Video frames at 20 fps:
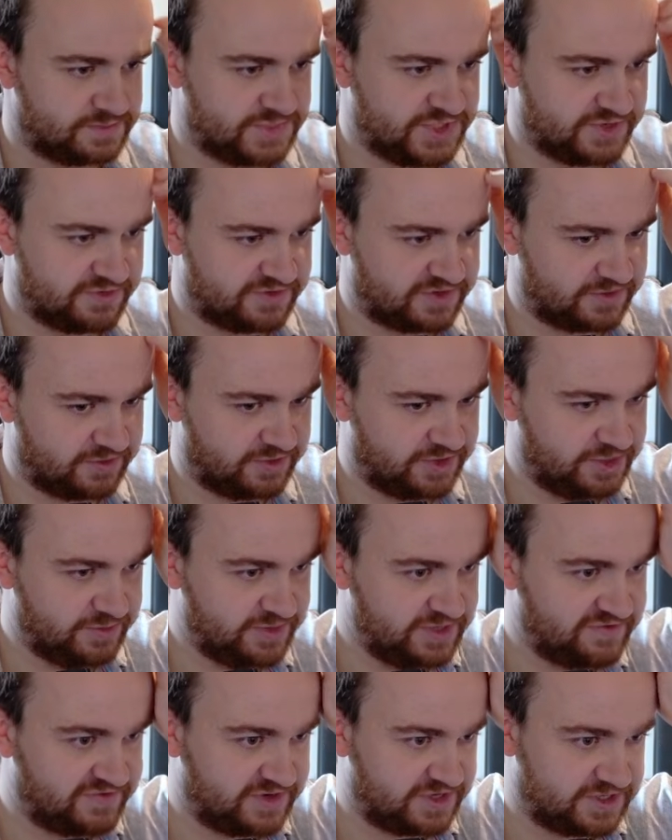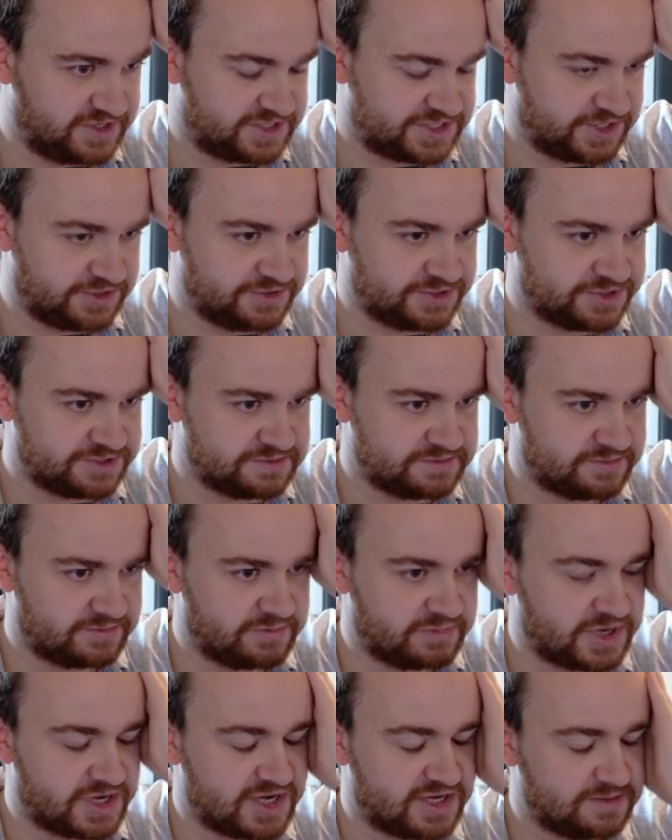Don't think we're going to be defending this Odin,
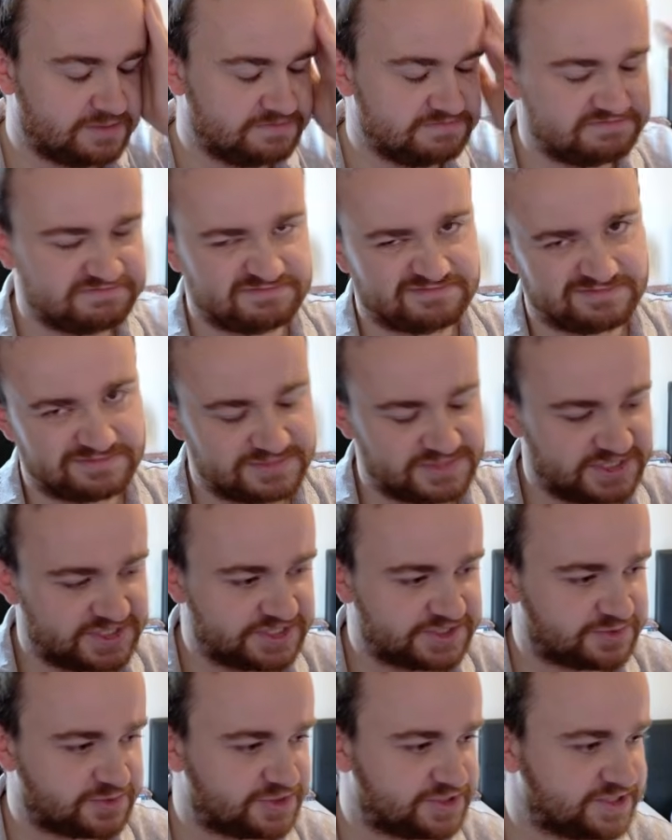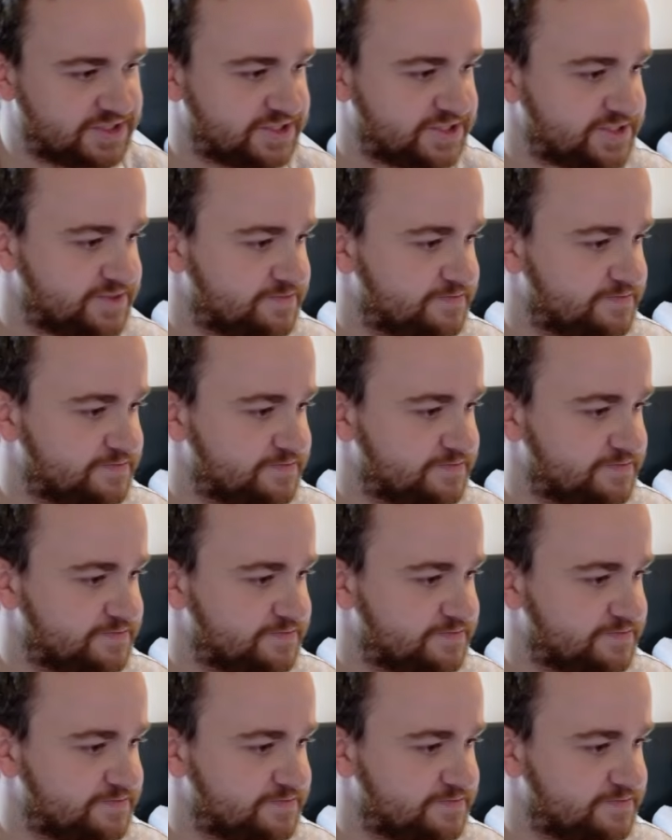but it is what it is.